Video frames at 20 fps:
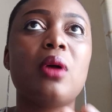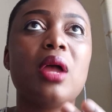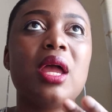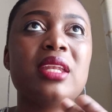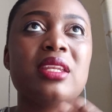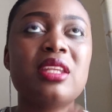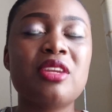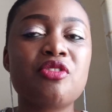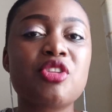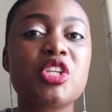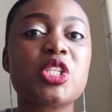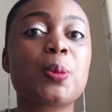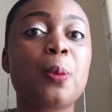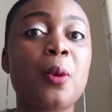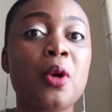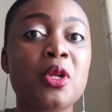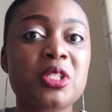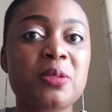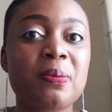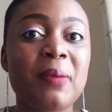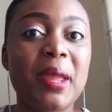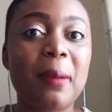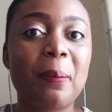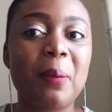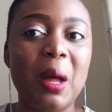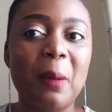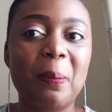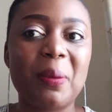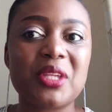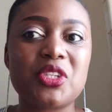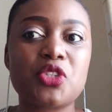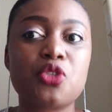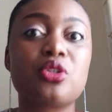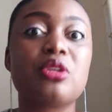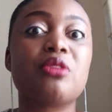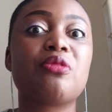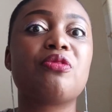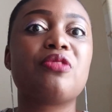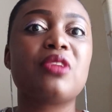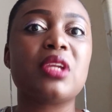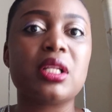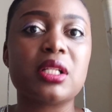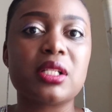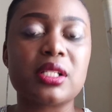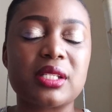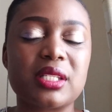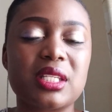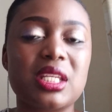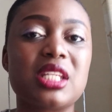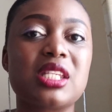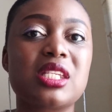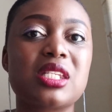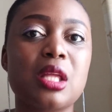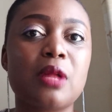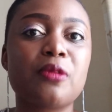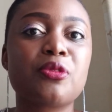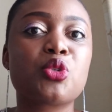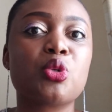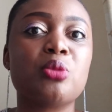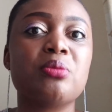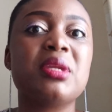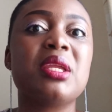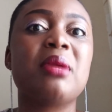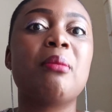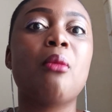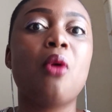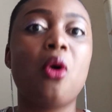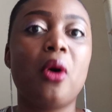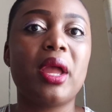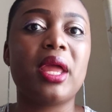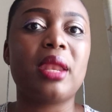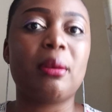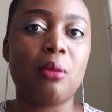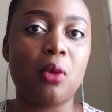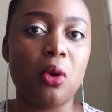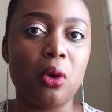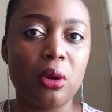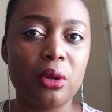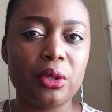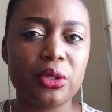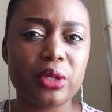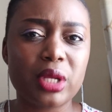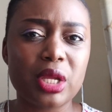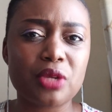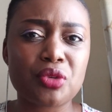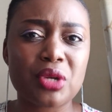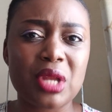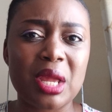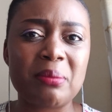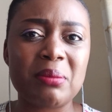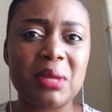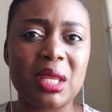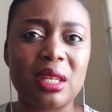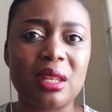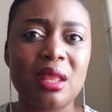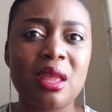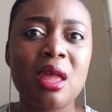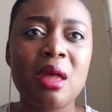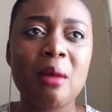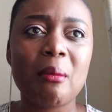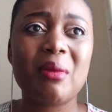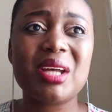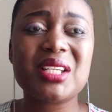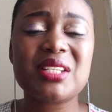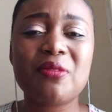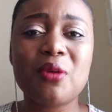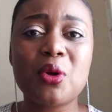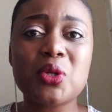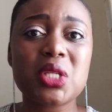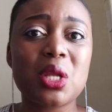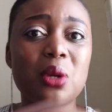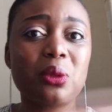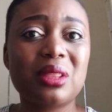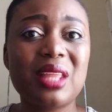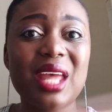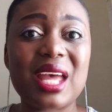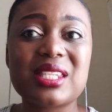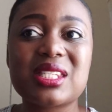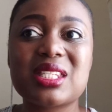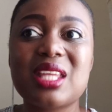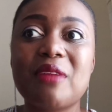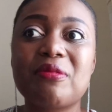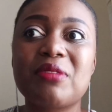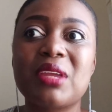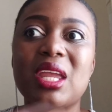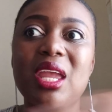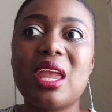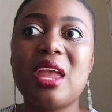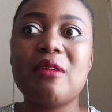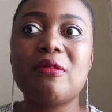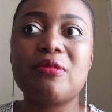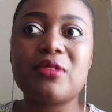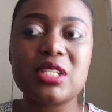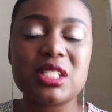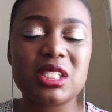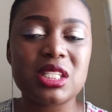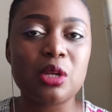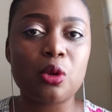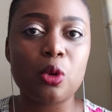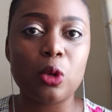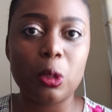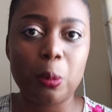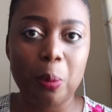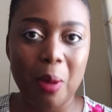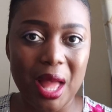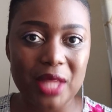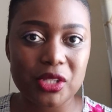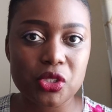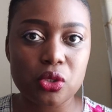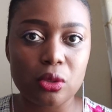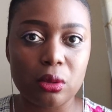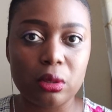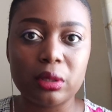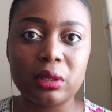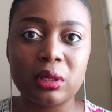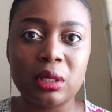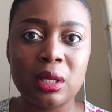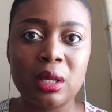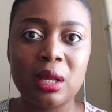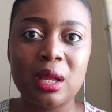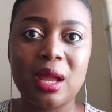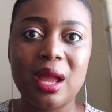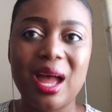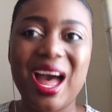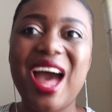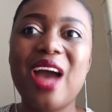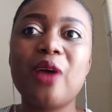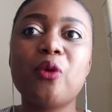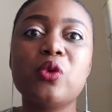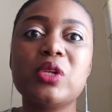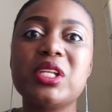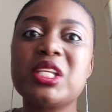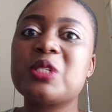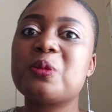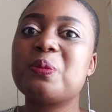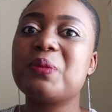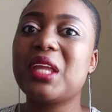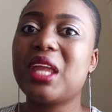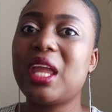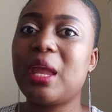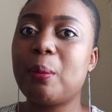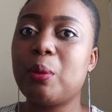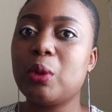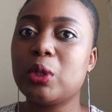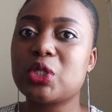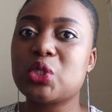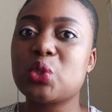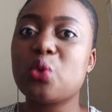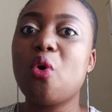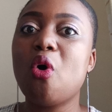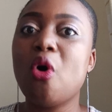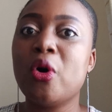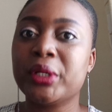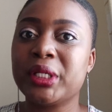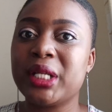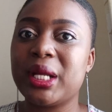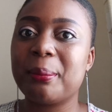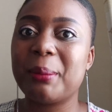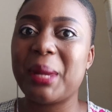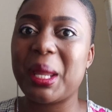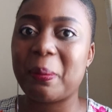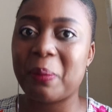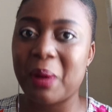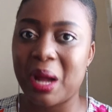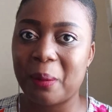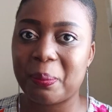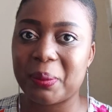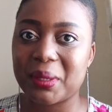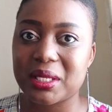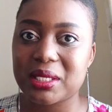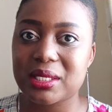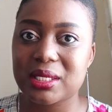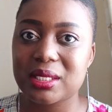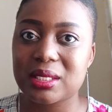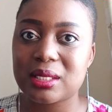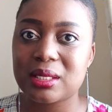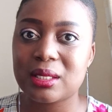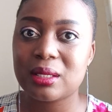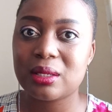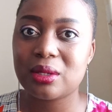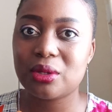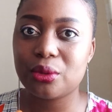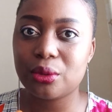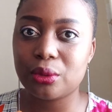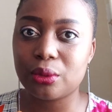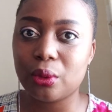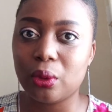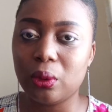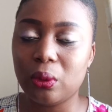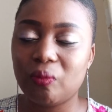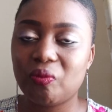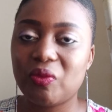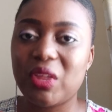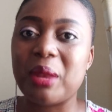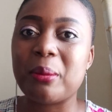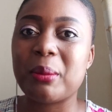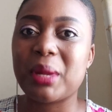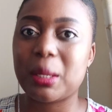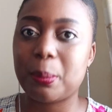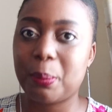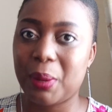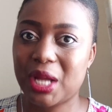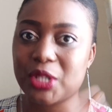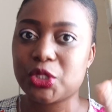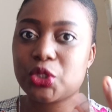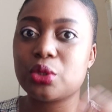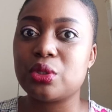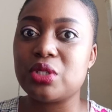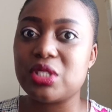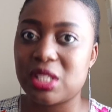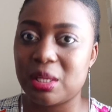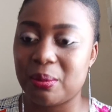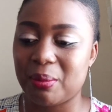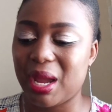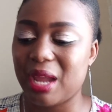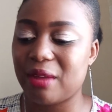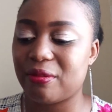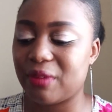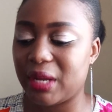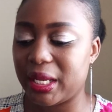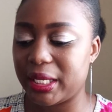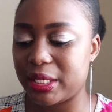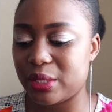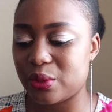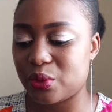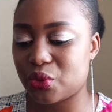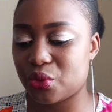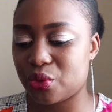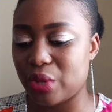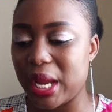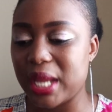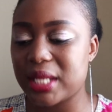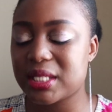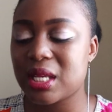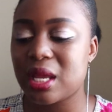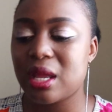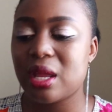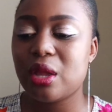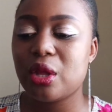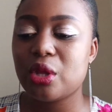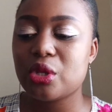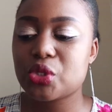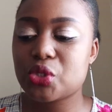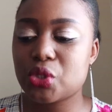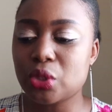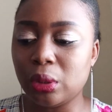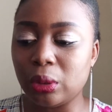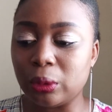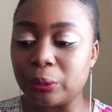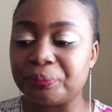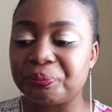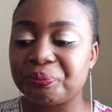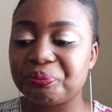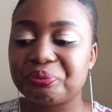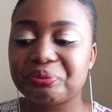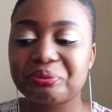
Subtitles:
and in response, my purpose reveals itself to me more and more. You get what I mean? But if I was out there serving every single person, I wouldn't be able to honor my purpose, you know, and my passions and my values, right? So